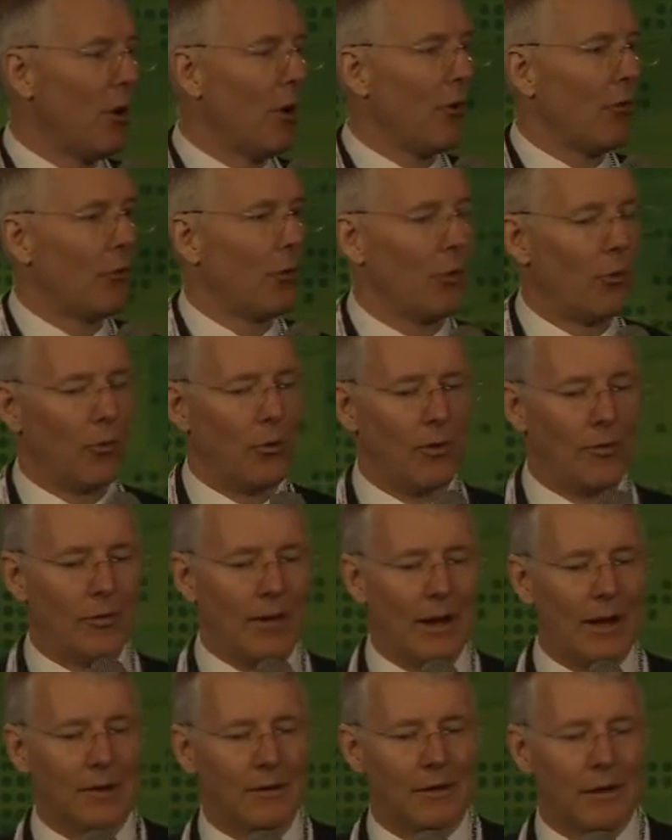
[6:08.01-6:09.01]
So the
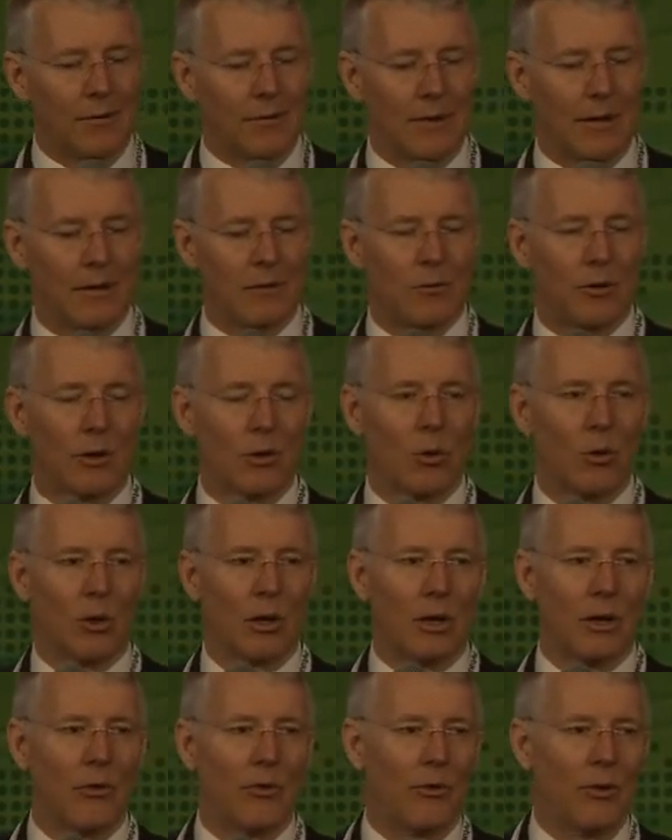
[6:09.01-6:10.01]
data-centric
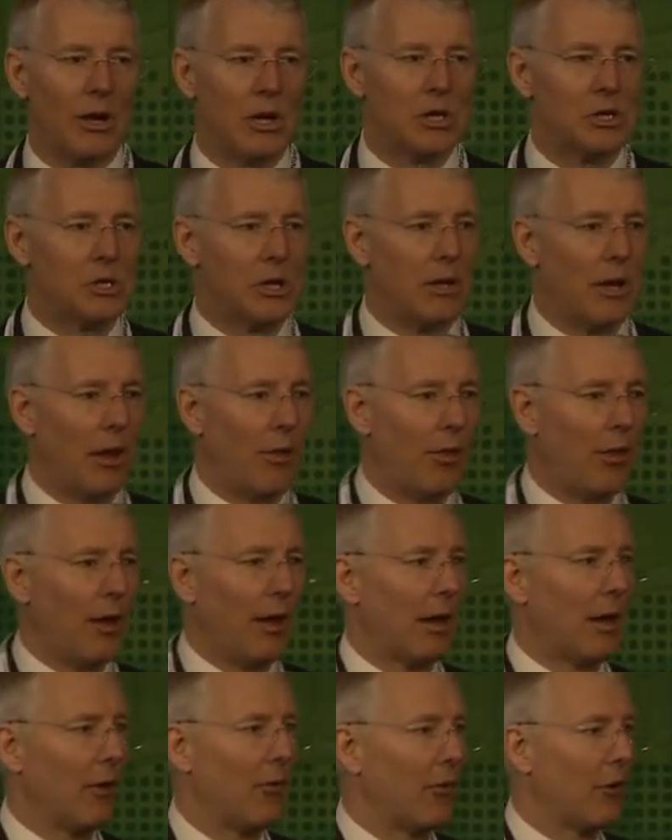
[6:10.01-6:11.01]
organization, I
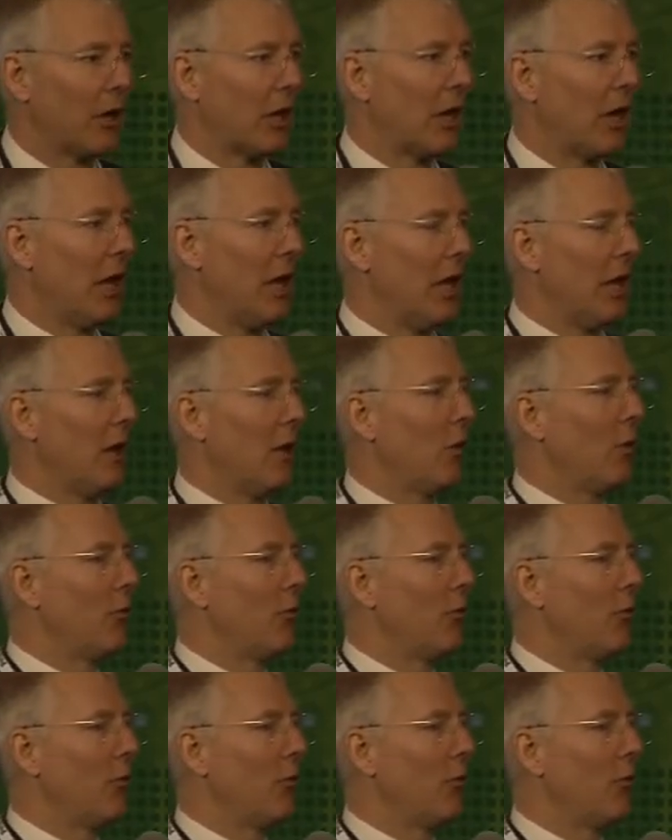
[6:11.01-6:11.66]
think, is the key,